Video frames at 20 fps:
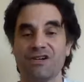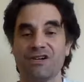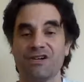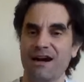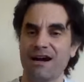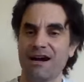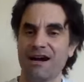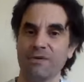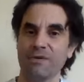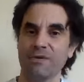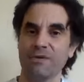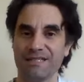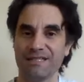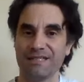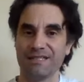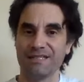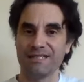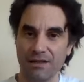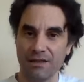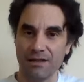harrowing
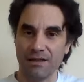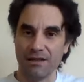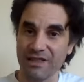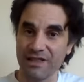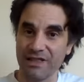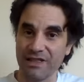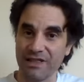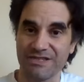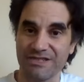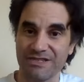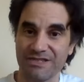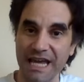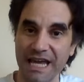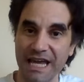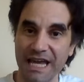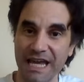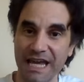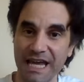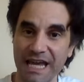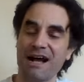tale of their
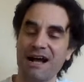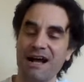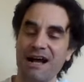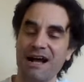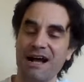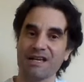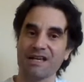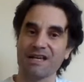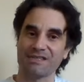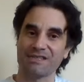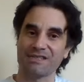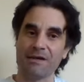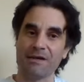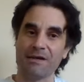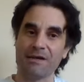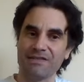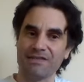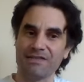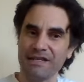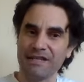escape and how they
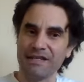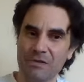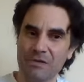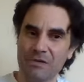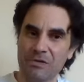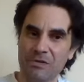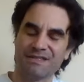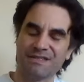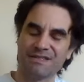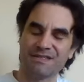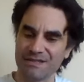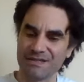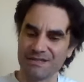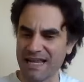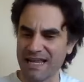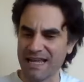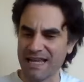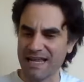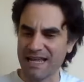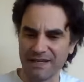escaped and the near misses
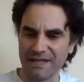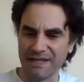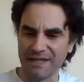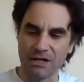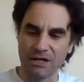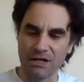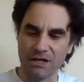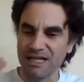and how they,